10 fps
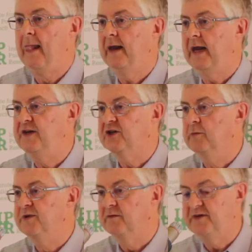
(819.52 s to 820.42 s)
in
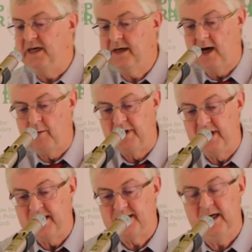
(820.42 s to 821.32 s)
terms of
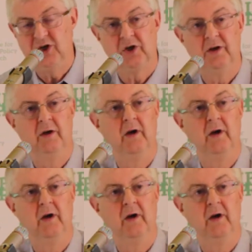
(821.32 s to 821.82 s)
decarbonisation,